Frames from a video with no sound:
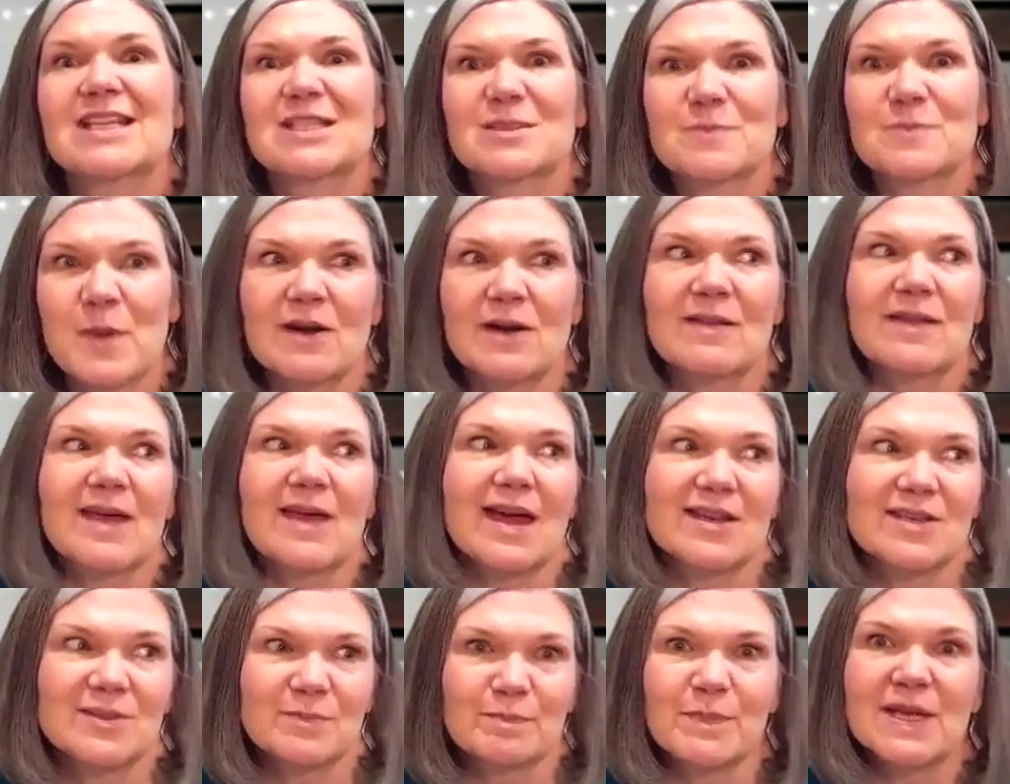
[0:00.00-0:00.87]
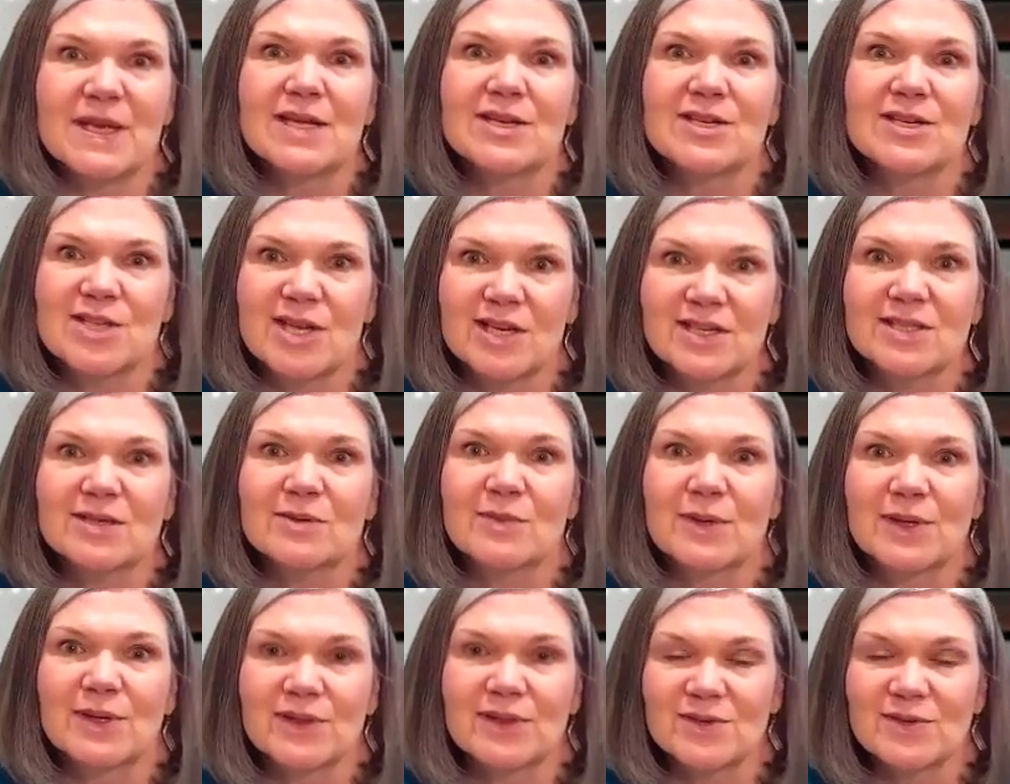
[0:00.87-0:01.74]
it's part of that being
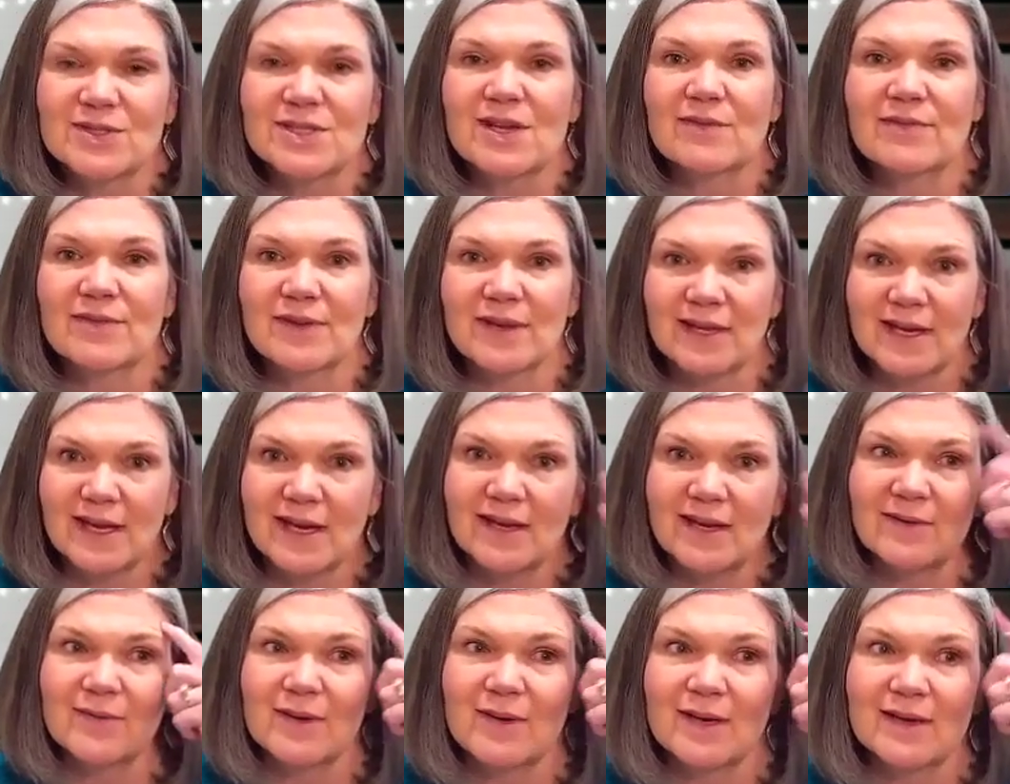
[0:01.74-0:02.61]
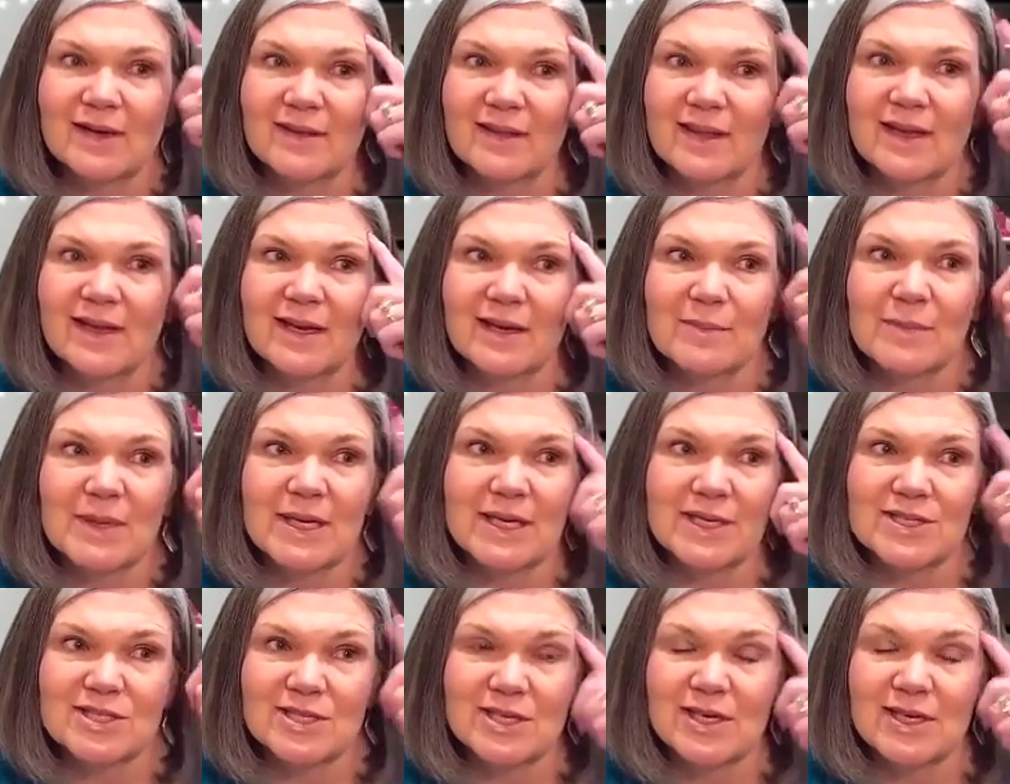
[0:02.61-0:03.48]
gentle with yourself and getting rid of the itty
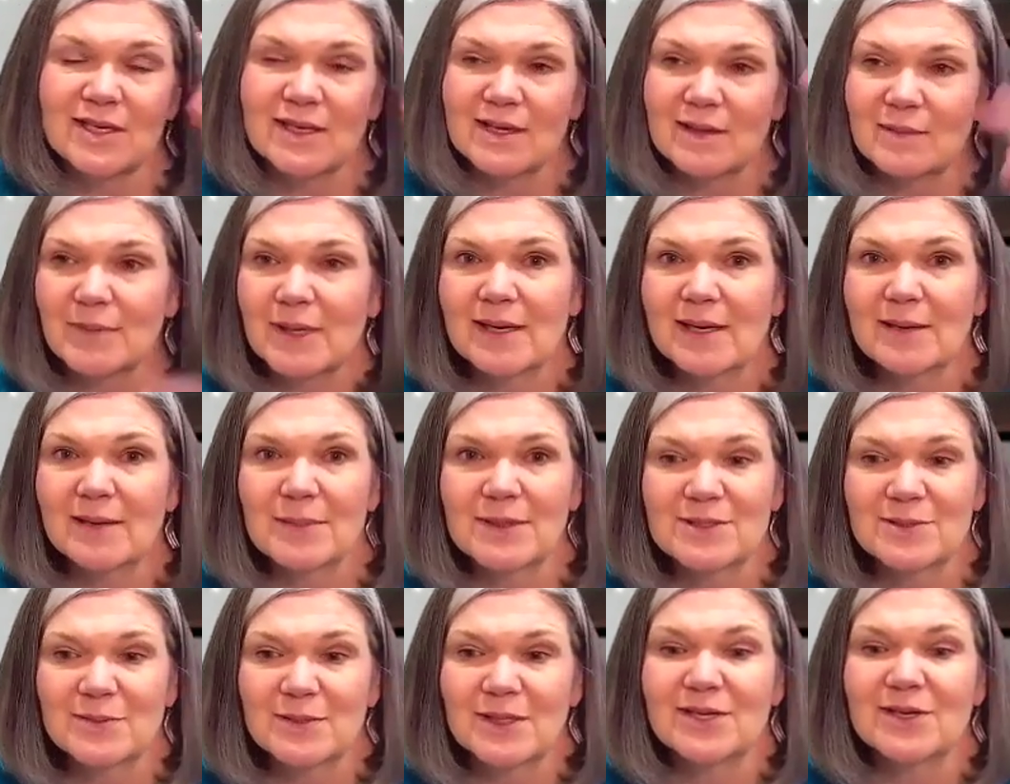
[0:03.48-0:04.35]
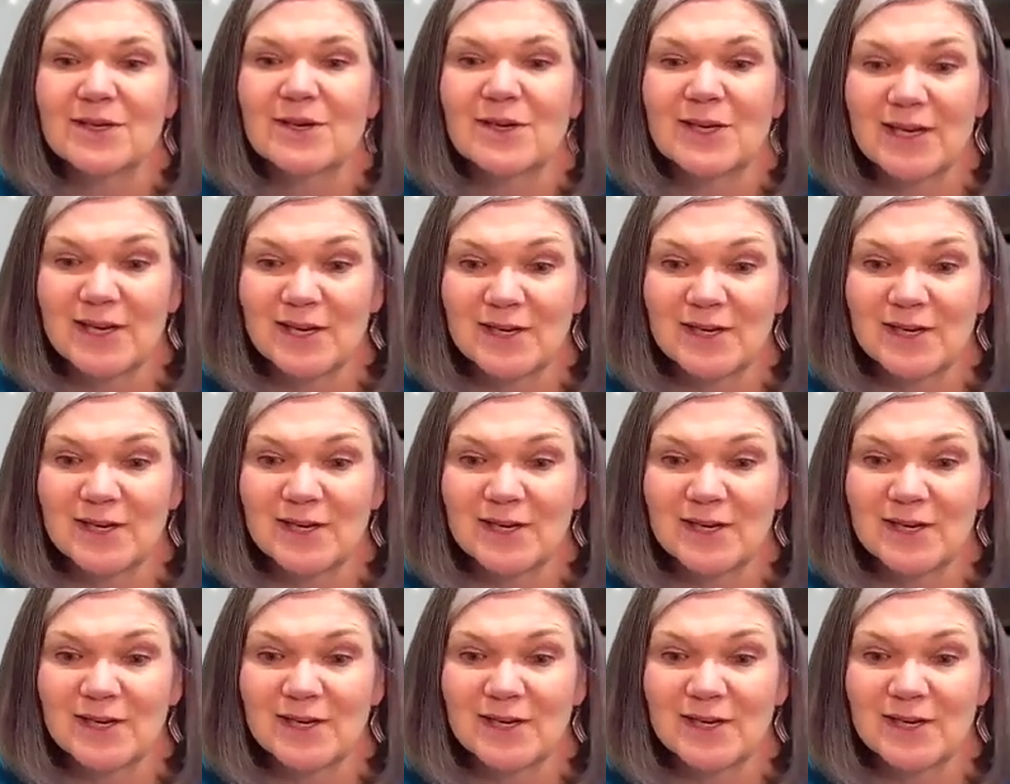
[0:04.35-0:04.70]
bitty shitty committee between your